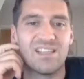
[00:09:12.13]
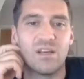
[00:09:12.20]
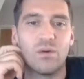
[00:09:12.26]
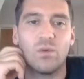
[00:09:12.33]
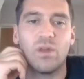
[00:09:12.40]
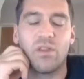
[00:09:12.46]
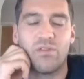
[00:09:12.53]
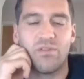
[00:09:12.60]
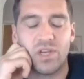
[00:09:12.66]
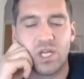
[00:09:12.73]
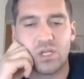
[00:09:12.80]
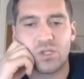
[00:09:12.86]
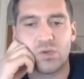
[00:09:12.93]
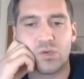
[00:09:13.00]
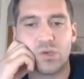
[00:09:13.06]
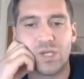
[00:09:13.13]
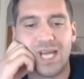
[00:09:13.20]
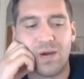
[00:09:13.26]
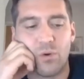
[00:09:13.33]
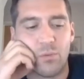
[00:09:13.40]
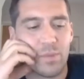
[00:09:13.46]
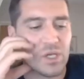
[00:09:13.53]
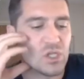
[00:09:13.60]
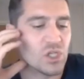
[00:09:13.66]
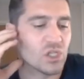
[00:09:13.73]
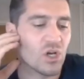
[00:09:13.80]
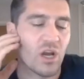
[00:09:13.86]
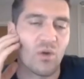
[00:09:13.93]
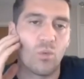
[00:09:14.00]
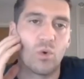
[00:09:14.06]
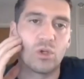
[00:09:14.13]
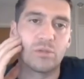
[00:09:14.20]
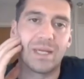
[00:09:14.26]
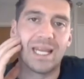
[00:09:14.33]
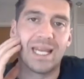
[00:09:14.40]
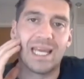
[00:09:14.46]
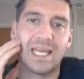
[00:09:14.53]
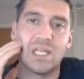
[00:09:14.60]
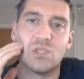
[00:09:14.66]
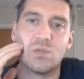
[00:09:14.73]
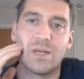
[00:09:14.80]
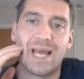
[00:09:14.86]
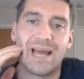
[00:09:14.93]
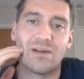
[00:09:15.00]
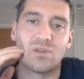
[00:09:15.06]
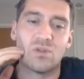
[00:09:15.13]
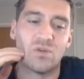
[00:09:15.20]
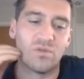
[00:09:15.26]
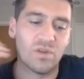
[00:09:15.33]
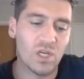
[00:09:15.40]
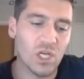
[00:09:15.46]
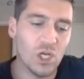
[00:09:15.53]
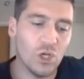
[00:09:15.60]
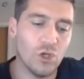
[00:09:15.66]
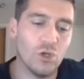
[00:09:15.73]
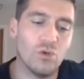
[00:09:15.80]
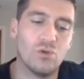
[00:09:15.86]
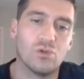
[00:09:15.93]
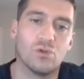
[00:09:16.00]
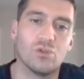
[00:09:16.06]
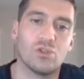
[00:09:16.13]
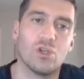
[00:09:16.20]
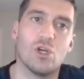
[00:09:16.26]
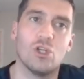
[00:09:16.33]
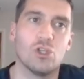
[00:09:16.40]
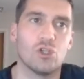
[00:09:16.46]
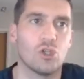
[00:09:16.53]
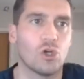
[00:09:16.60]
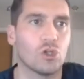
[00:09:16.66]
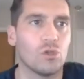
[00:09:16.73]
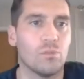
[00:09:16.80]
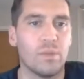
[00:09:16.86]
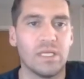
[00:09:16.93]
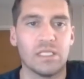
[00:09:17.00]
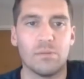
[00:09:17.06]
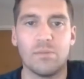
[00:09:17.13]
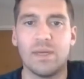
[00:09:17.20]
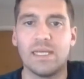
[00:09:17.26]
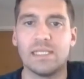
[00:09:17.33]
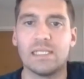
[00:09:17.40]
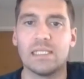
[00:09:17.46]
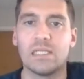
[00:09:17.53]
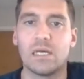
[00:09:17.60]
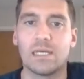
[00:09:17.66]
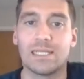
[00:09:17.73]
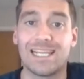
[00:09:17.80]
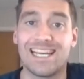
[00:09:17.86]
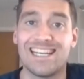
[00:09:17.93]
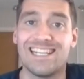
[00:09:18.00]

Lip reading: All the other videos I'll do now will be just kind of what I'm getting into and out of, news on certain stocks and bits and pieces like that.